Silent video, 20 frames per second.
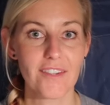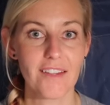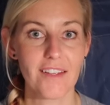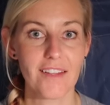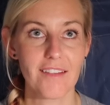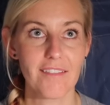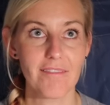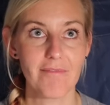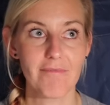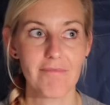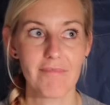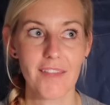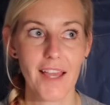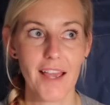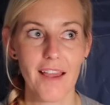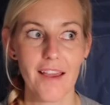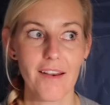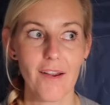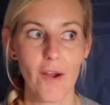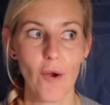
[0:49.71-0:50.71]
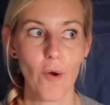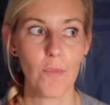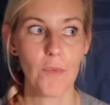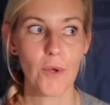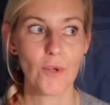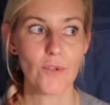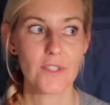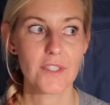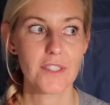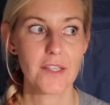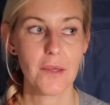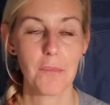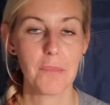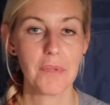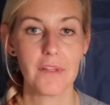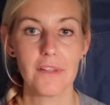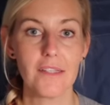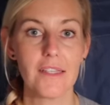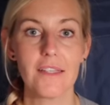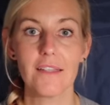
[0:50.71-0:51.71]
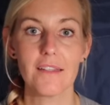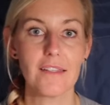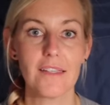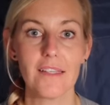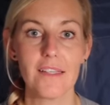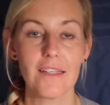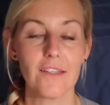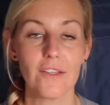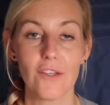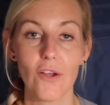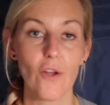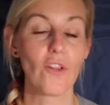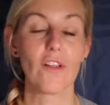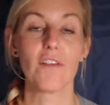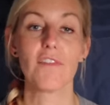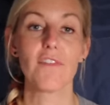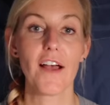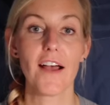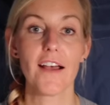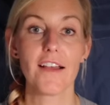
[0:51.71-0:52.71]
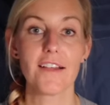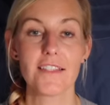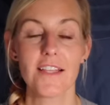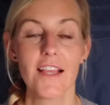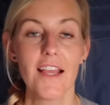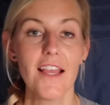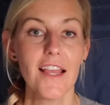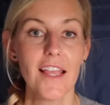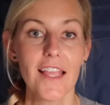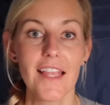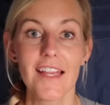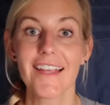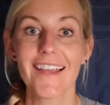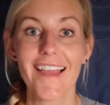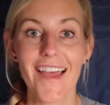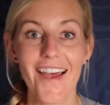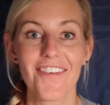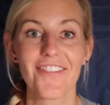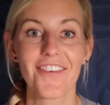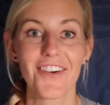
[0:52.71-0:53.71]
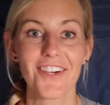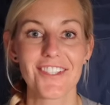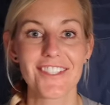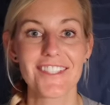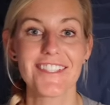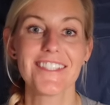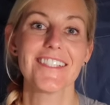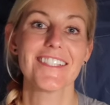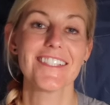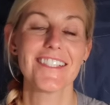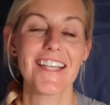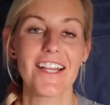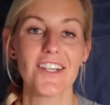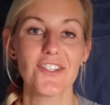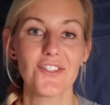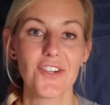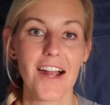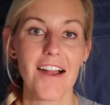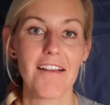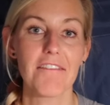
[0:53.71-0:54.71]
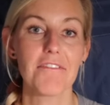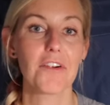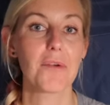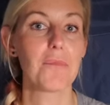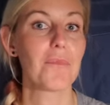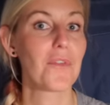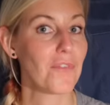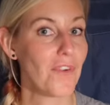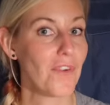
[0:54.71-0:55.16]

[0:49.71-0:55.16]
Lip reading: then that almost completely nullifies any efforts to stay dry from the